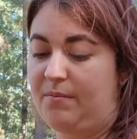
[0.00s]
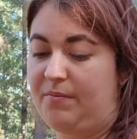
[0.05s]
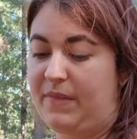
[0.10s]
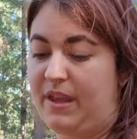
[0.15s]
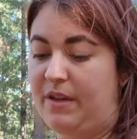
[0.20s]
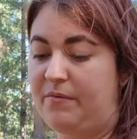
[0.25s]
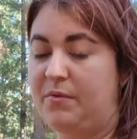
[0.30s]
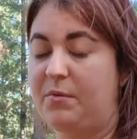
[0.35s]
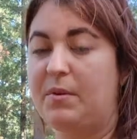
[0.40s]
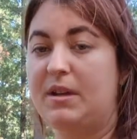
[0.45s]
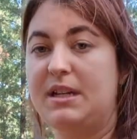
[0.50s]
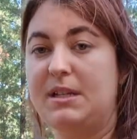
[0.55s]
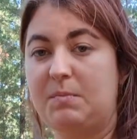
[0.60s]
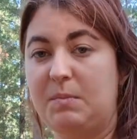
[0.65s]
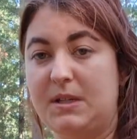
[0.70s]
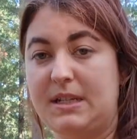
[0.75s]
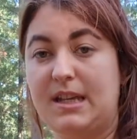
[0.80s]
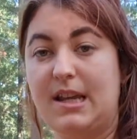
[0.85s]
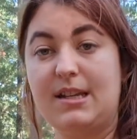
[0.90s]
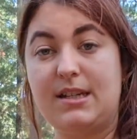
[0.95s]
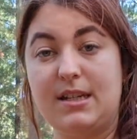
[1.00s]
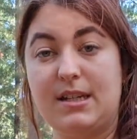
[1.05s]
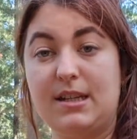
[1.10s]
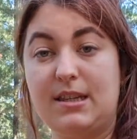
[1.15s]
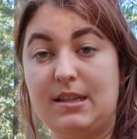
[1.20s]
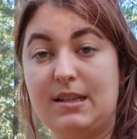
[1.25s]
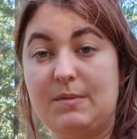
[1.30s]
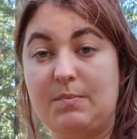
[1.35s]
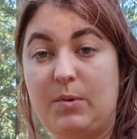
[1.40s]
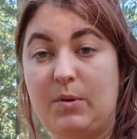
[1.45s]
everyone is protected at
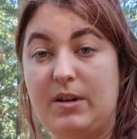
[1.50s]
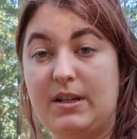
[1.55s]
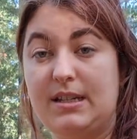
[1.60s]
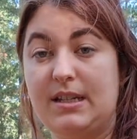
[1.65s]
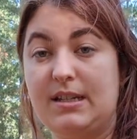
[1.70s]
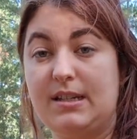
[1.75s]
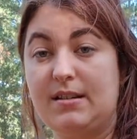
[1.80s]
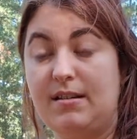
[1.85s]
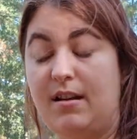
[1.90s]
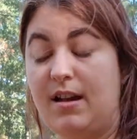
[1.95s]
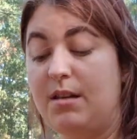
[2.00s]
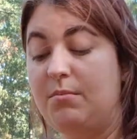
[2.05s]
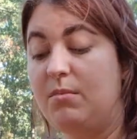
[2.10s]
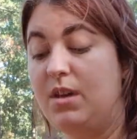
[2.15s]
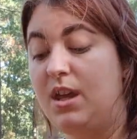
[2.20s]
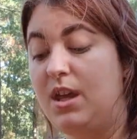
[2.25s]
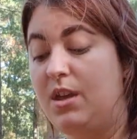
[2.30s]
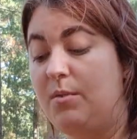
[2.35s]
this point in time,